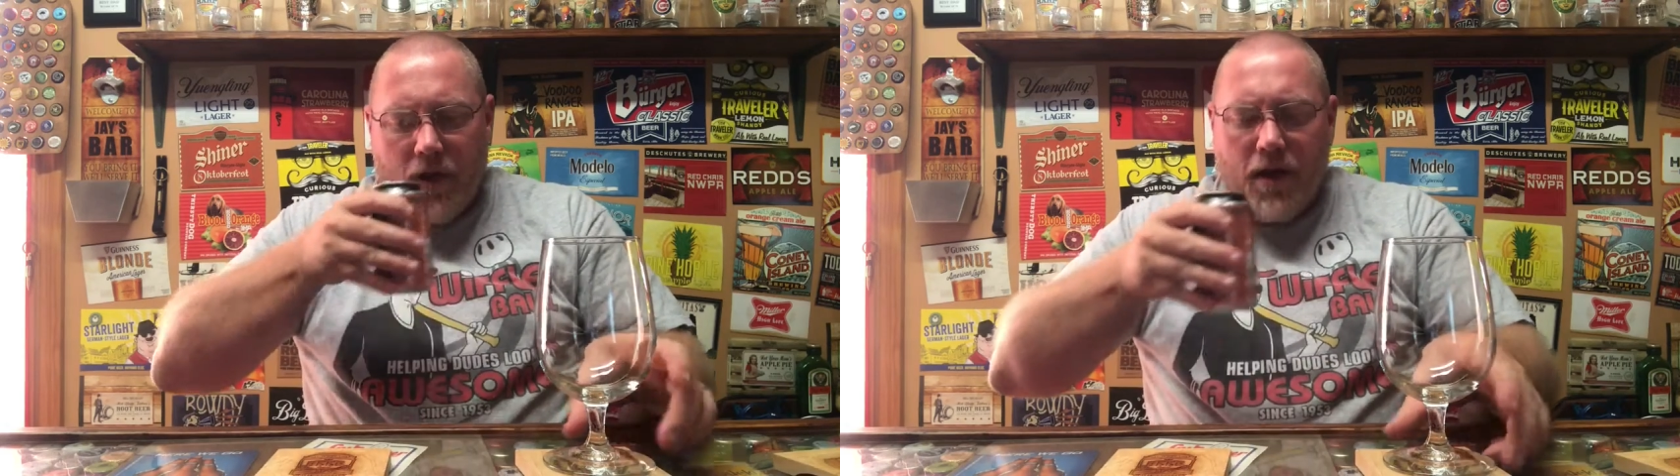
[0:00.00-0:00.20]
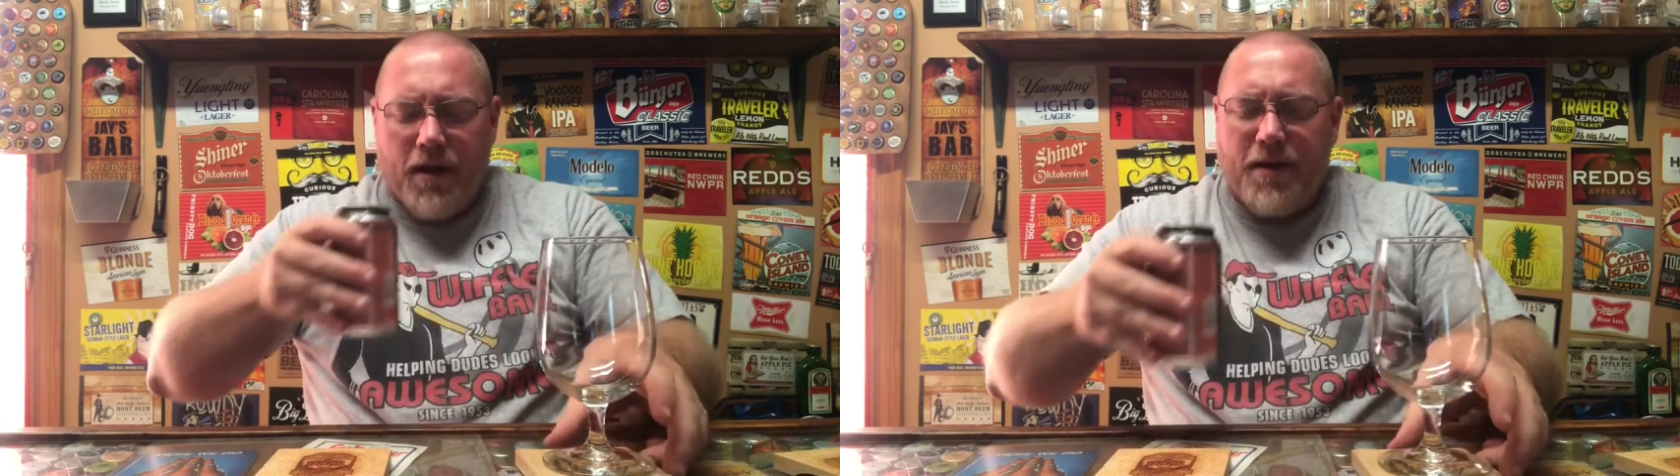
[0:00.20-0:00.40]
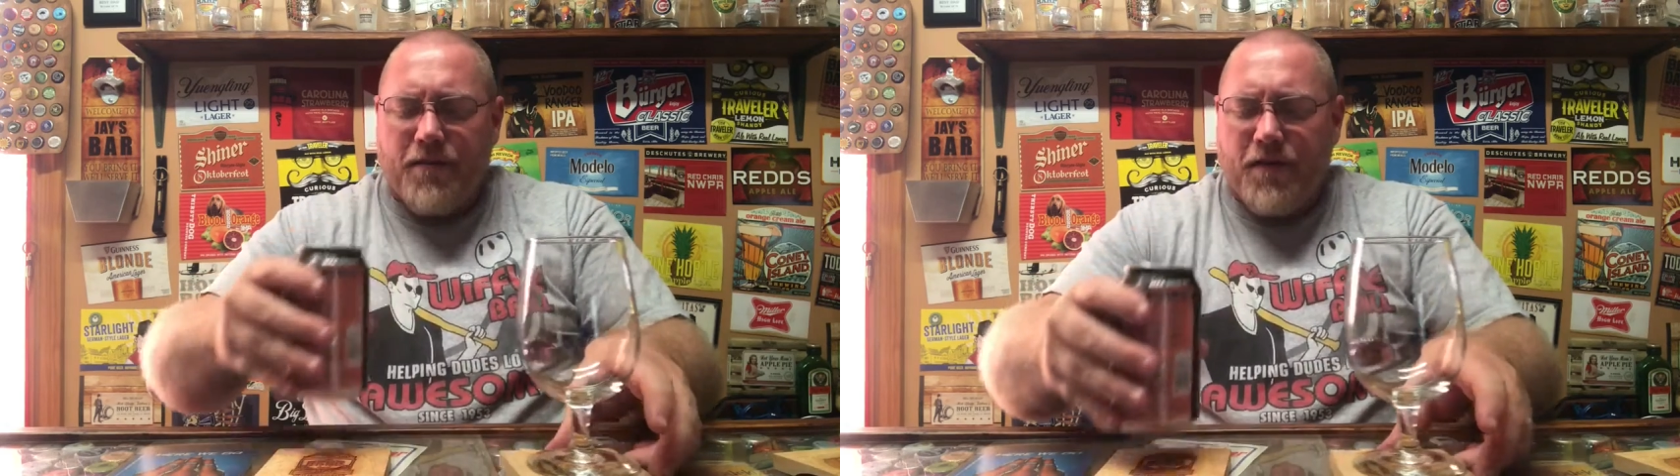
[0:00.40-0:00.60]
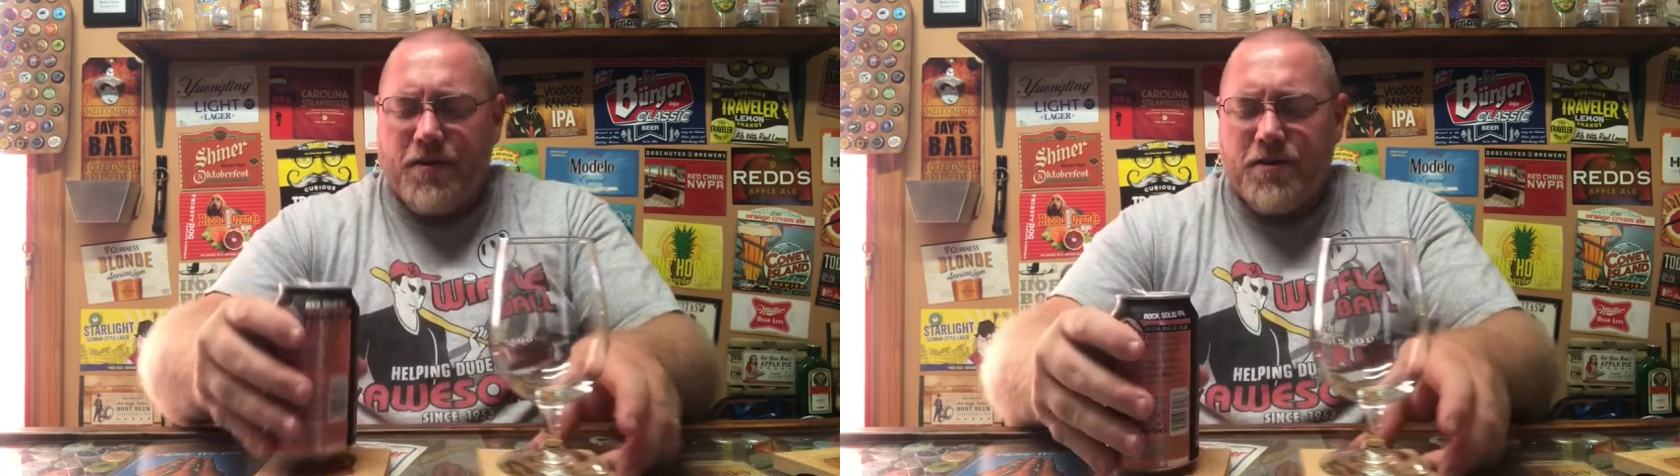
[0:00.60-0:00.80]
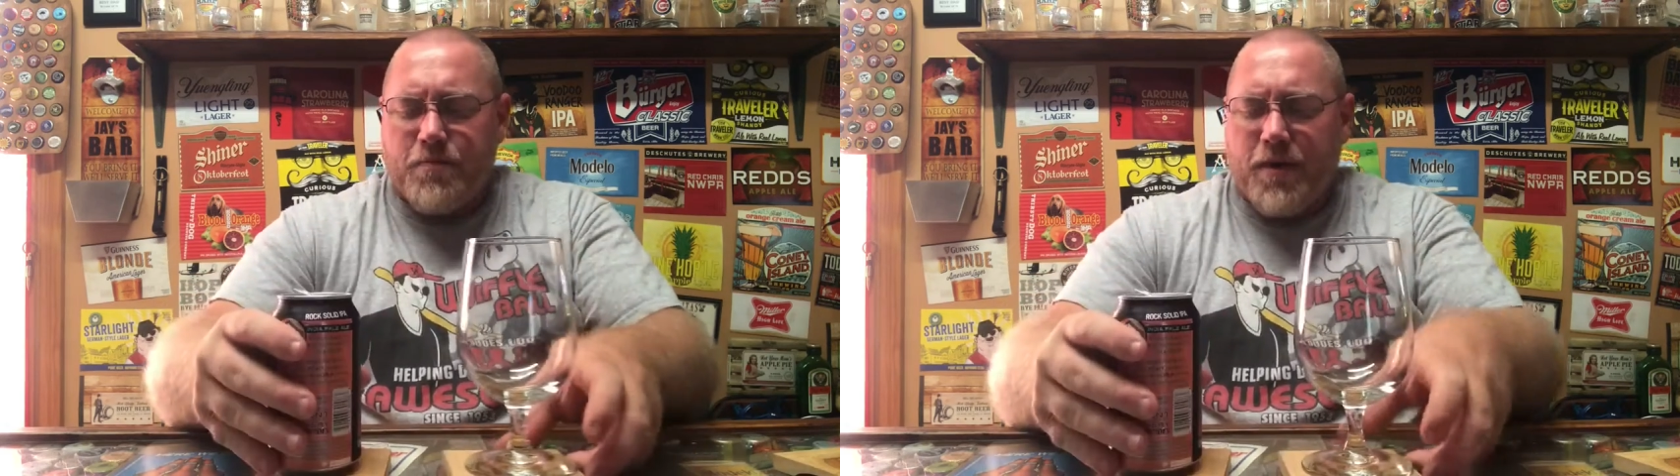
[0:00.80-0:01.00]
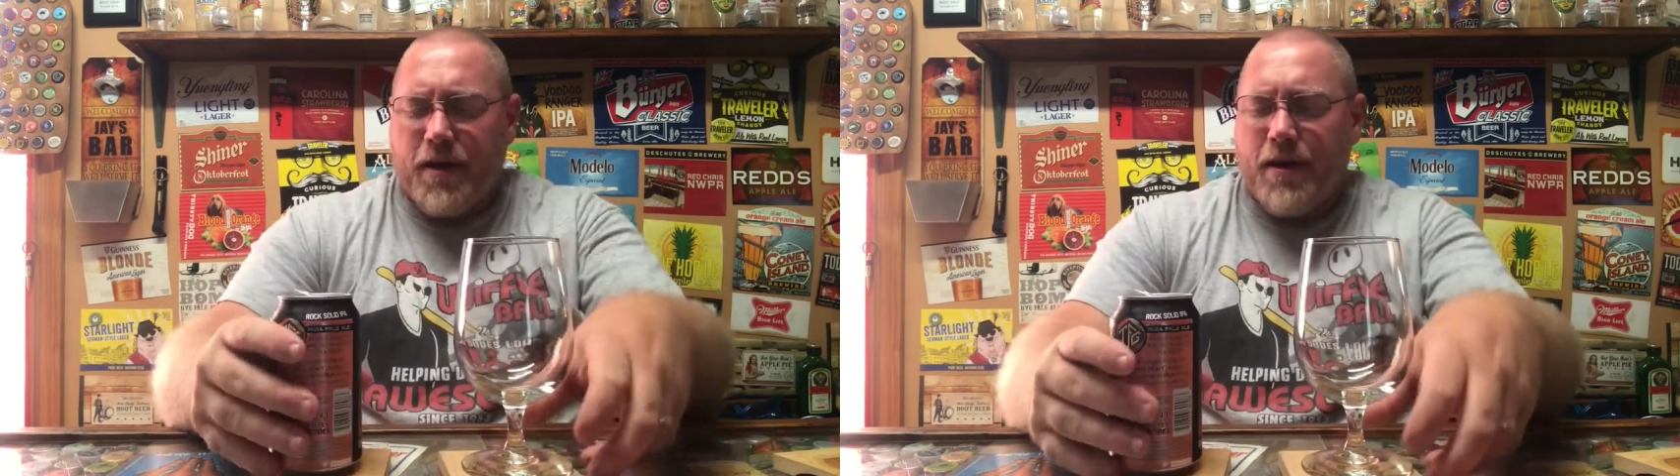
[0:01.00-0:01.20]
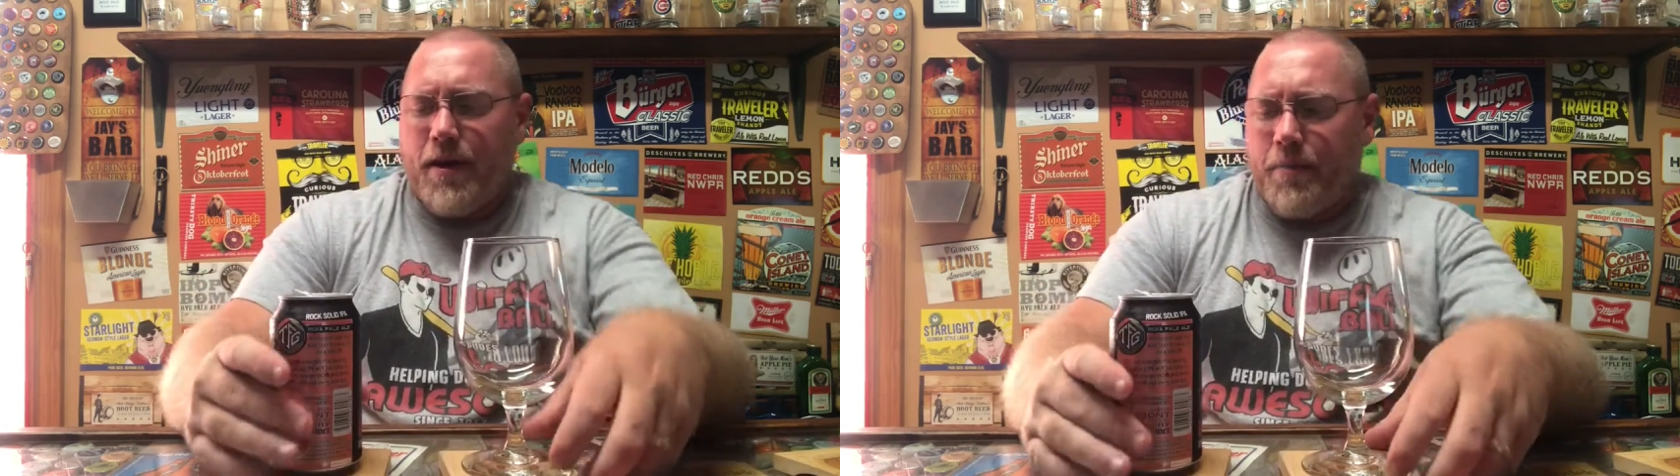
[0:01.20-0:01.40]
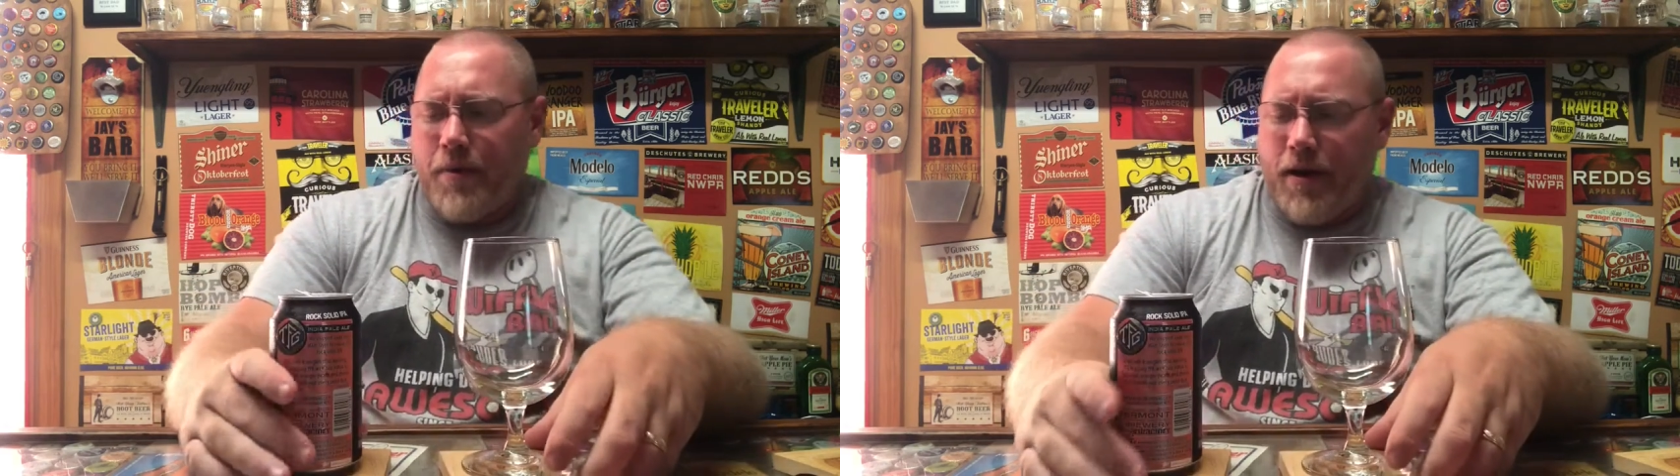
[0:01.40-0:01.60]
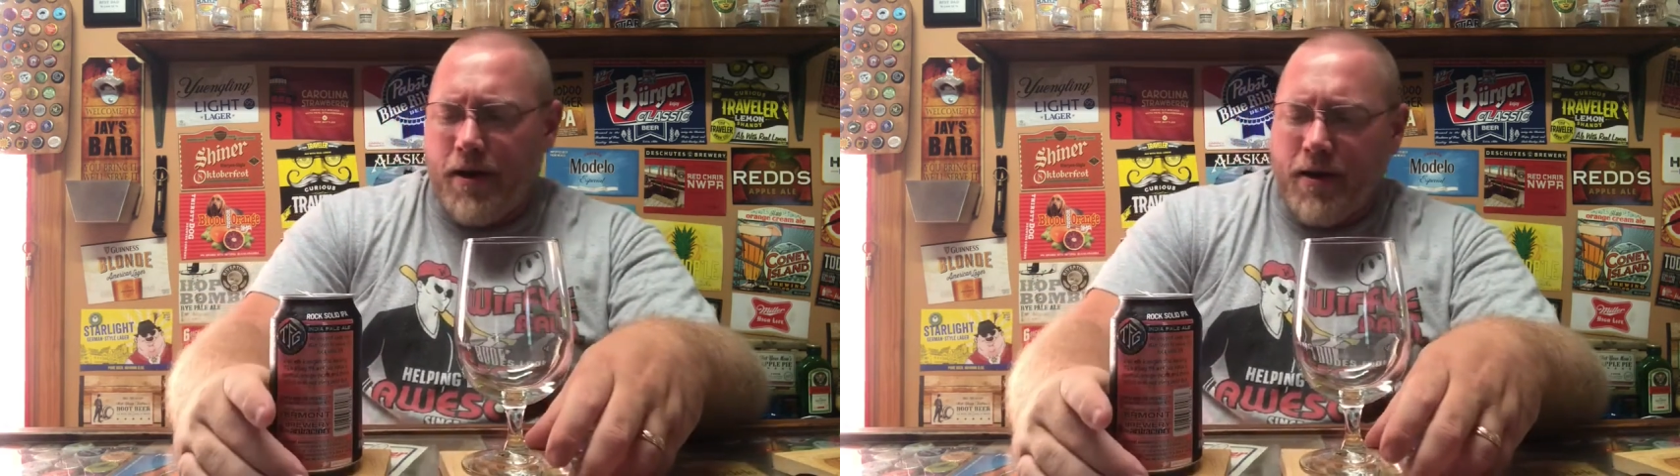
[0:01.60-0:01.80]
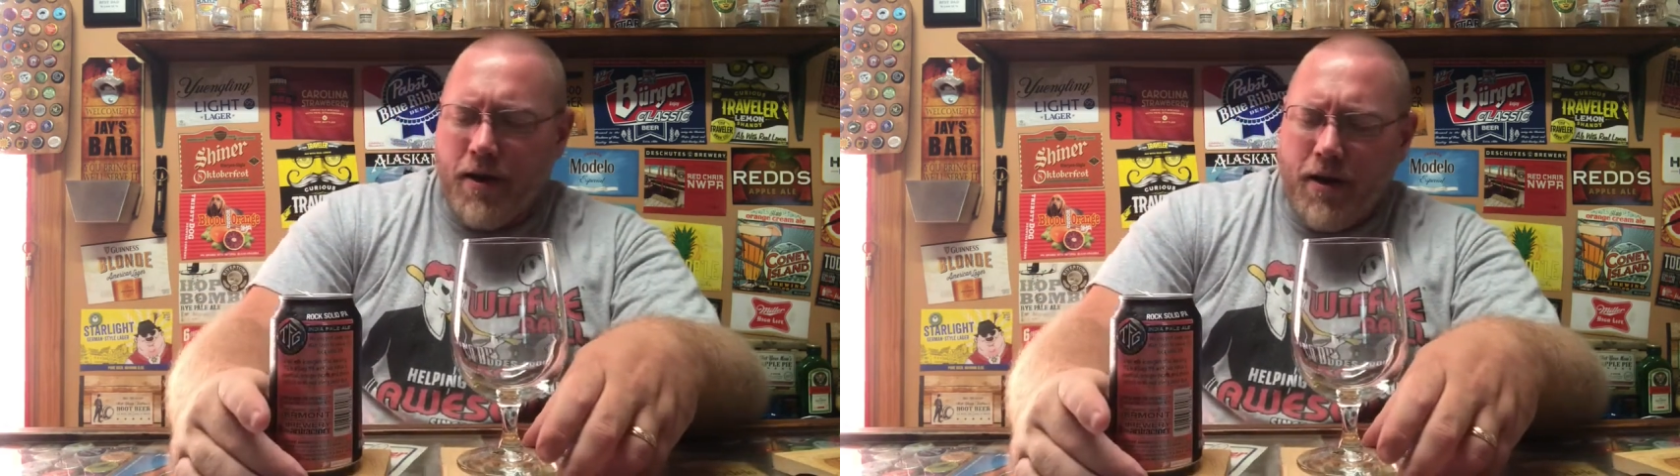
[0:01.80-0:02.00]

Definitely just picking up a